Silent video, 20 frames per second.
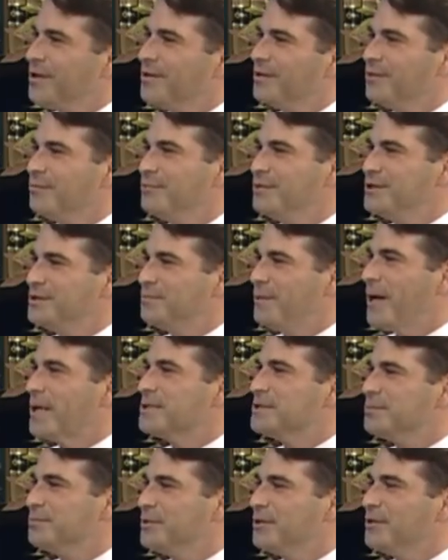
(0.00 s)
the
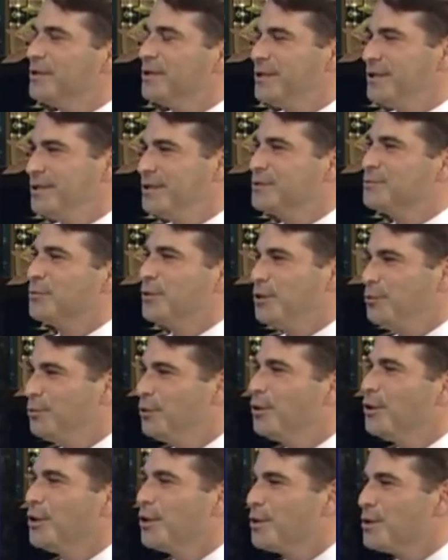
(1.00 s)
responsibility is when you
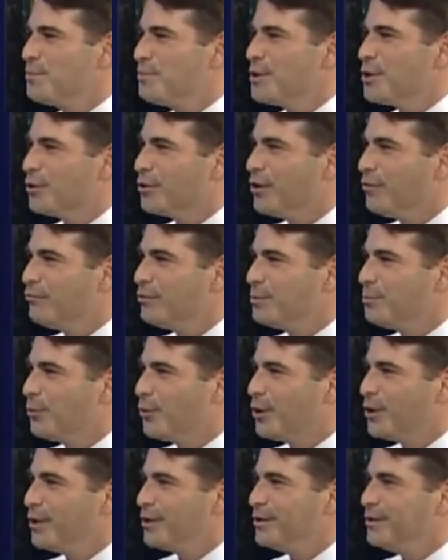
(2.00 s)
look in the mirror every
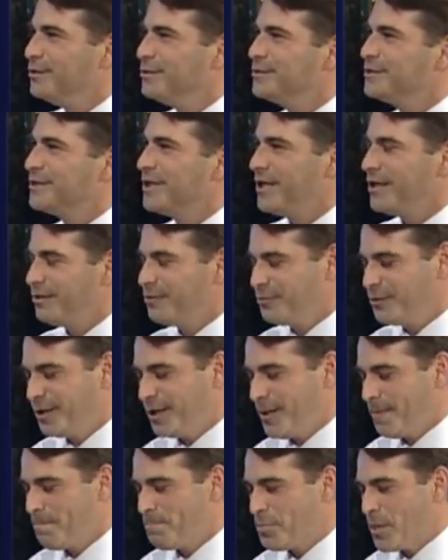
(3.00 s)
morning and you say,
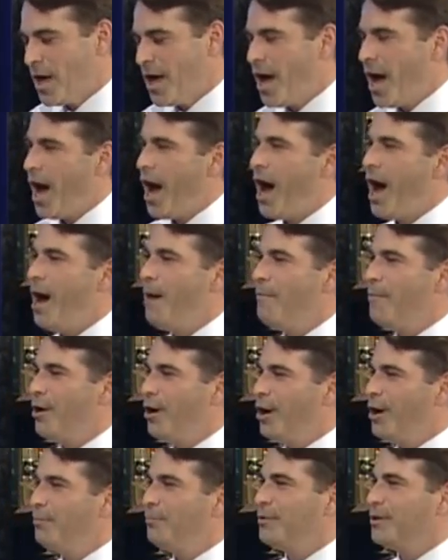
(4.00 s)
okay, I'm
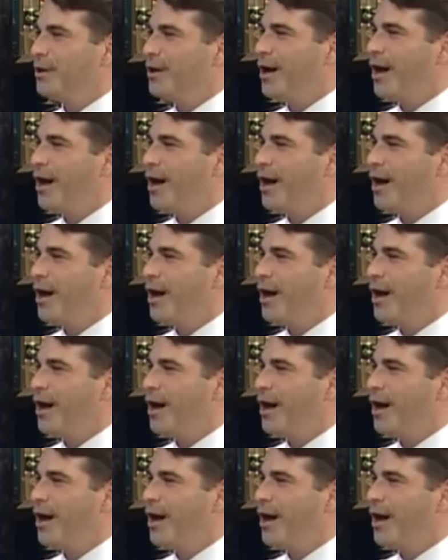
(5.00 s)
up,